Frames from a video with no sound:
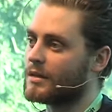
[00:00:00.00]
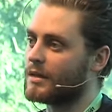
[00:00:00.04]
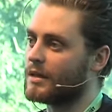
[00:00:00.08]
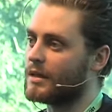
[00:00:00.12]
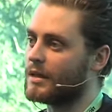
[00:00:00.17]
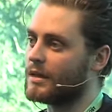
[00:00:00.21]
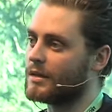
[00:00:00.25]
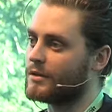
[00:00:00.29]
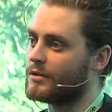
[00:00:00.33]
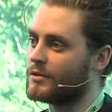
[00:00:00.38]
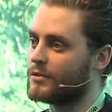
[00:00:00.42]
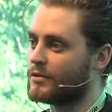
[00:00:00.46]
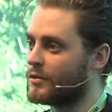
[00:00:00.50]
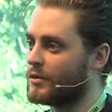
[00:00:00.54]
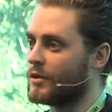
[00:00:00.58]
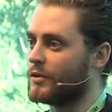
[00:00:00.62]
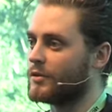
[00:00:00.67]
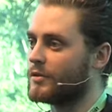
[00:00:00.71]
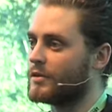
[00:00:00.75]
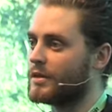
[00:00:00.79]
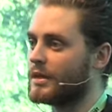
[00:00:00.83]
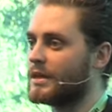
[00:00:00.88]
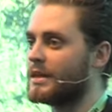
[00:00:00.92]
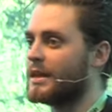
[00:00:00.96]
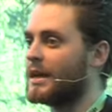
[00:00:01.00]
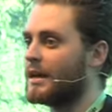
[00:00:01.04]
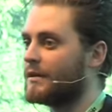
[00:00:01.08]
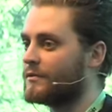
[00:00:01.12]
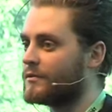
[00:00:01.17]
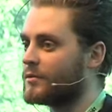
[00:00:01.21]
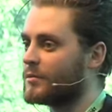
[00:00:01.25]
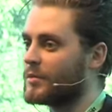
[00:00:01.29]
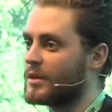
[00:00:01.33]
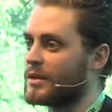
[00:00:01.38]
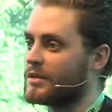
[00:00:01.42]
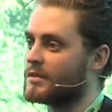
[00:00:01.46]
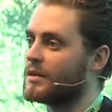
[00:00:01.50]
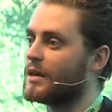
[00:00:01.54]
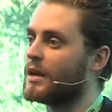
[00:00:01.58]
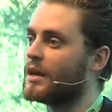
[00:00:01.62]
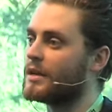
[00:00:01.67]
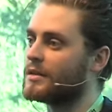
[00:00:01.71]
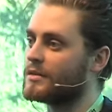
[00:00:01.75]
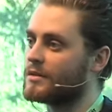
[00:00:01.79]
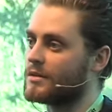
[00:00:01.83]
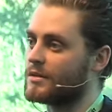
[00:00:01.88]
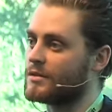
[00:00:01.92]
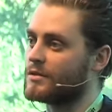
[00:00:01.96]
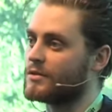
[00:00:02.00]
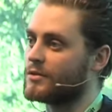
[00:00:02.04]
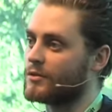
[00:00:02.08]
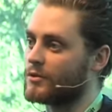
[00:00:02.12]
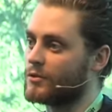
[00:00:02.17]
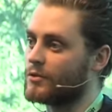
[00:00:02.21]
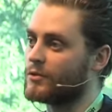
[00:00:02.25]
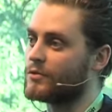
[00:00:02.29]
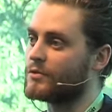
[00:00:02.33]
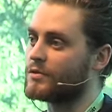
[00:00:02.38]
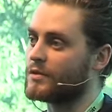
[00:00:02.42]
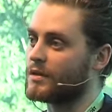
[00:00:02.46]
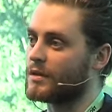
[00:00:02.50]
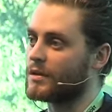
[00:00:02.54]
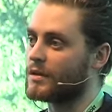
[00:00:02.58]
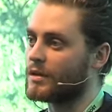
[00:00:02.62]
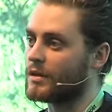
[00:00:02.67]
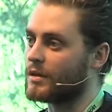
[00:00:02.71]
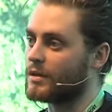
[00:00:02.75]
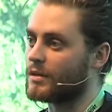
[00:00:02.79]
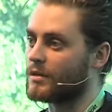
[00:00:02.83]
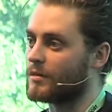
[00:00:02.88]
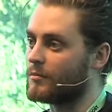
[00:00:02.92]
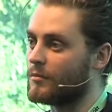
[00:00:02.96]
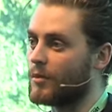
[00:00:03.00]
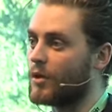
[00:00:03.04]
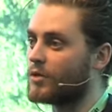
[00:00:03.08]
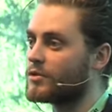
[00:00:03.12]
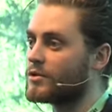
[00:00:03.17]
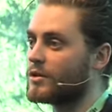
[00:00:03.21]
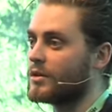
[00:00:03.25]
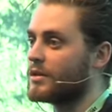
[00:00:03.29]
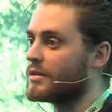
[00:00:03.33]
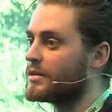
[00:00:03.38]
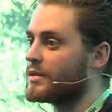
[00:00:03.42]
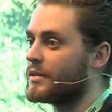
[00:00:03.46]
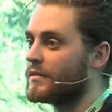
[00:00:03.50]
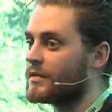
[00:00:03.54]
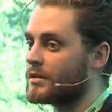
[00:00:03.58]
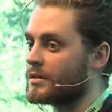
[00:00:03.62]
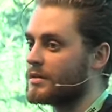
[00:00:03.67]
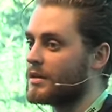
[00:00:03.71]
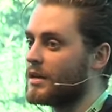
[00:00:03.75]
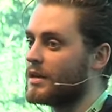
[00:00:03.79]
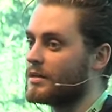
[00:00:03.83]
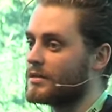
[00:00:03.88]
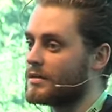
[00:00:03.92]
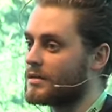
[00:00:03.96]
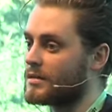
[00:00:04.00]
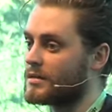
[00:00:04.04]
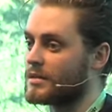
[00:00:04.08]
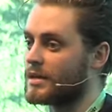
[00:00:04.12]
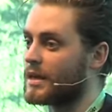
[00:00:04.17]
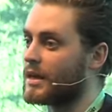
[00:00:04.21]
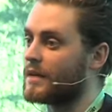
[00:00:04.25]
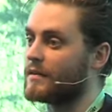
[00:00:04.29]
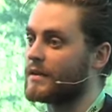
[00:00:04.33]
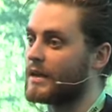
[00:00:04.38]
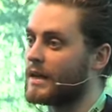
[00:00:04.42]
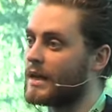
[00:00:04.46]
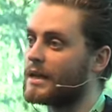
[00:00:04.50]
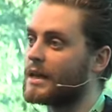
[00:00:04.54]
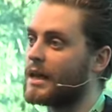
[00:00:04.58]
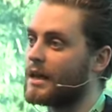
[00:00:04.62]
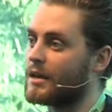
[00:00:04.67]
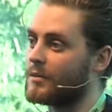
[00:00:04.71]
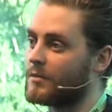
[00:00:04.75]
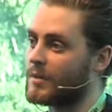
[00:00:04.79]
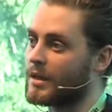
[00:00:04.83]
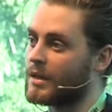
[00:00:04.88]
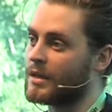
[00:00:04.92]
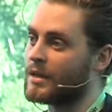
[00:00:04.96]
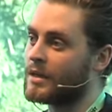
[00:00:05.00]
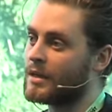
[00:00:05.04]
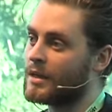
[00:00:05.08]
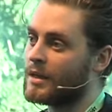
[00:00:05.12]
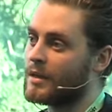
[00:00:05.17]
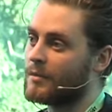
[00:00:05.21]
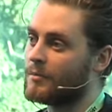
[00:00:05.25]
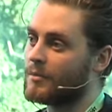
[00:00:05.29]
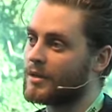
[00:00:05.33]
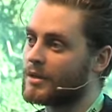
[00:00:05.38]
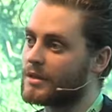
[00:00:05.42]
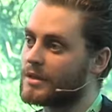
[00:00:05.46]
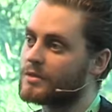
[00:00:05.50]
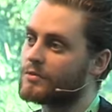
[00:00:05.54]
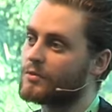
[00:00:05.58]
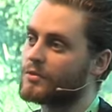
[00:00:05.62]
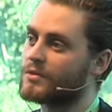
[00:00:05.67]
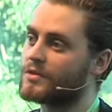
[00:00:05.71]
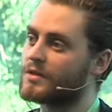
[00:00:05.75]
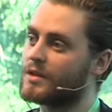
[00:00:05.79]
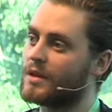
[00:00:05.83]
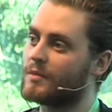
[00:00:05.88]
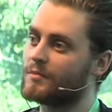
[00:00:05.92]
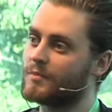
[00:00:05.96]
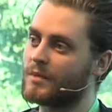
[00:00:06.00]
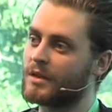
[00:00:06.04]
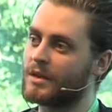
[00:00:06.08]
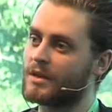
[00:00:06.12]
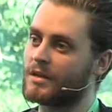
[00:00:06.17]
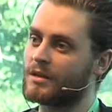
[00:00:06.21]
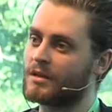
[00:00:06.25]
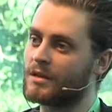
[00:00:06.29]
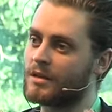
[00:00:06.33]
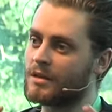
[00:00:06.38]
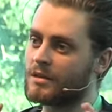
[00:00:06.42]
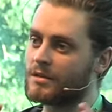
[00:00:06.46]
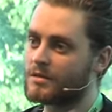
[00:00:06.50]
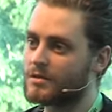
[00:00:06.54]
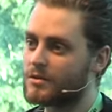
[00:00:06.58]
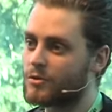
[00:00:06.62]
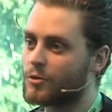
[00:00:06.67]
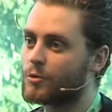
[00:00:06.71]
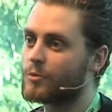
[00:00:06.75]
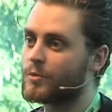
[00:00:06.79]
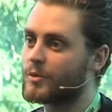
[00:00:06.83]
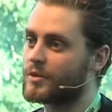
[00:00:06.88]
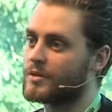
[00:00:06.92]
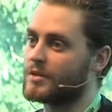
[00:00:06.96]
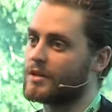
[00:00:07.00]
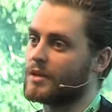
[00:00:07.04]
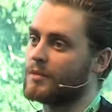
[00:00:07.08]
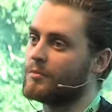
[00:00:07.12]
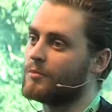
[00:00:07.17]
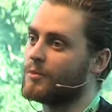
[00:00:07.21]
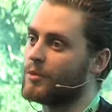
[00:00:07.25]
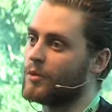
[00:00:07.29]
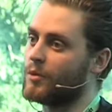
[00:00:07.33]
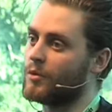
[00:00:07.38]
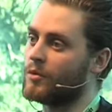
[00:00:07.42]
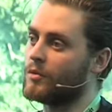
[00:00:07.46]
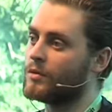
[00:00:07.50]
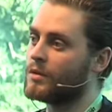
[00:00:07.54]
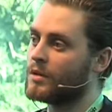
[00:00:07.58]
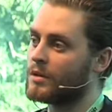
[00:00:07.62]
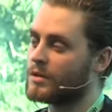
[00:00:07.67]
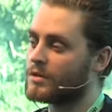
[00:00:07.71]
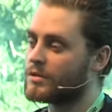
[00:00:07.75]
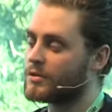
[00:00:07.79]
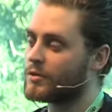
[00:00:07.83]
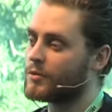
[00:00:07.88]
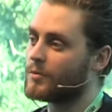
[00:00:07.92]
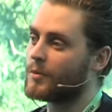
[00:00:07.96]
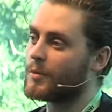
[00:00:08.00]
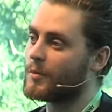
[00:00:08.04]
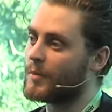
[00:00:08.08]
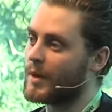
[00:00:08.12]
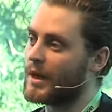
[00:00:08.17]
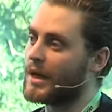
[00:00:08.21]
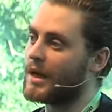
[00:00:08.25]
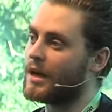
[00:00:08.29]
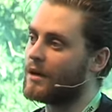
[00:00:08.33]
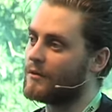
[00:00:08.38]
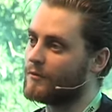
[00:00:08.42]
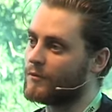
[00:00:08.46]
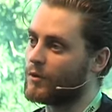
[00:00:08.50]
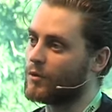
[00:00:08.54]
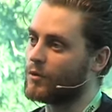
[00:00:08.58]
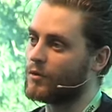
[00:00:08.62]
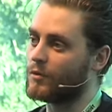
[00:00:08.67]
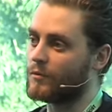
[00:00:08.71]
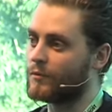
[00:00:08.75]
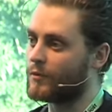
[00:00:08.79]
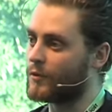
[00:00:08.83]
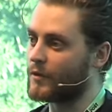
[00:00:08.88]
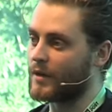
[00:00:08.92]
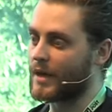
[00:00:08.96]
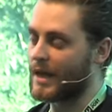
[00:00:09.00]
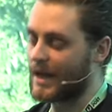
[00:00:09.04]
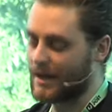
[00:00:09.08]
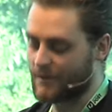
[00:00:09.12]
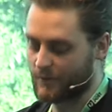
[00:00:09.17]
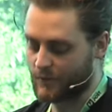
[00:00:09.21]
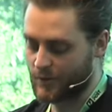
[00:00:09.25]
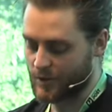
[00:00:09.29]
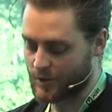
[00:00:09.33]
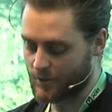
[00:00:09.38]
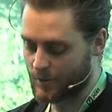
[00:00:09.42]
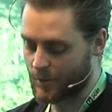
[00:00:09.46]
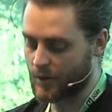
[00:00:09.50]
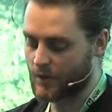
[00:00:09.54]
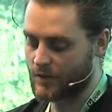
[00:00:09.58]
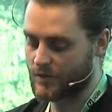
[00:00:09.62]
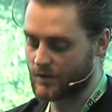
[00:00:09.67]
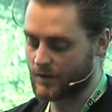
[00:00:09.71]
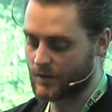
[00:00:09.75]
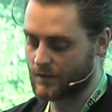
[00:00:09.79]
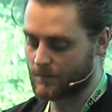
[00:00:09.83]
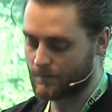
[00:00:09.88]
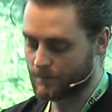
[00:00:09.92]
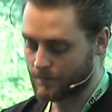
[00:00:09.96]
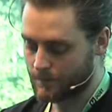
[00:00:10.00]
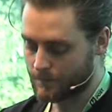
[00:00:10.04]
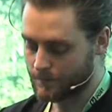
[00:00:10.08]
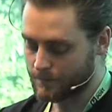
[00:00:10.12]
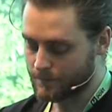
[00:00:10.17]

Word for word: Uh, you, you, know, you didn't have to be a scientist to use it. The, the modular synthesizers scare the hell out of me. But this was something super simple, super powerful for the average person.